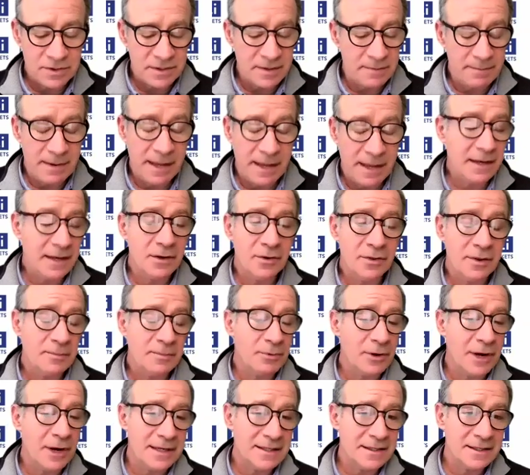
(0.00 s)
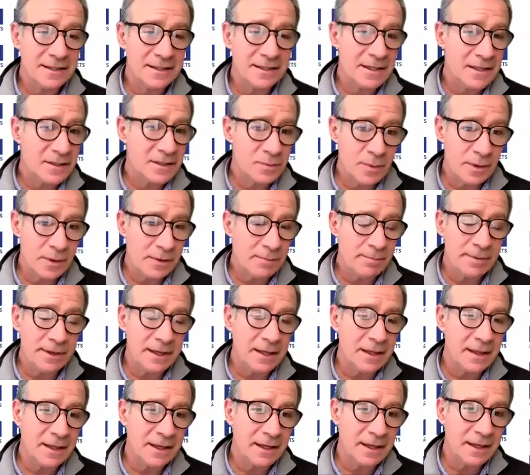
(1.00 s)
depending on the prices, this will
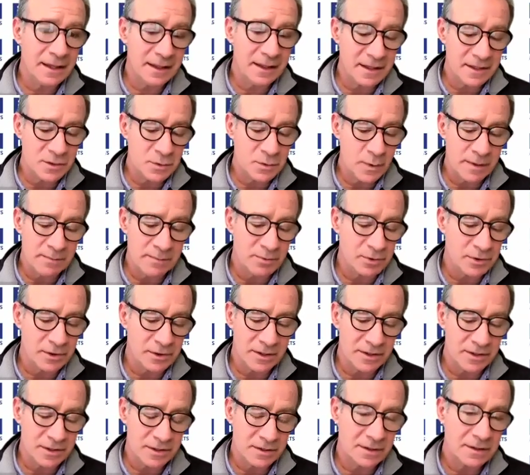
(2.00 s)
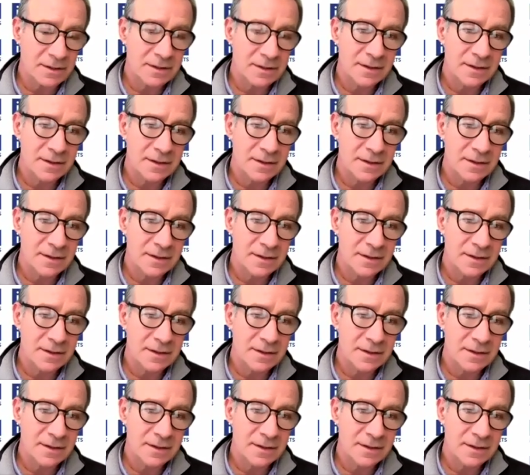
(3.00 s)
be the swing production.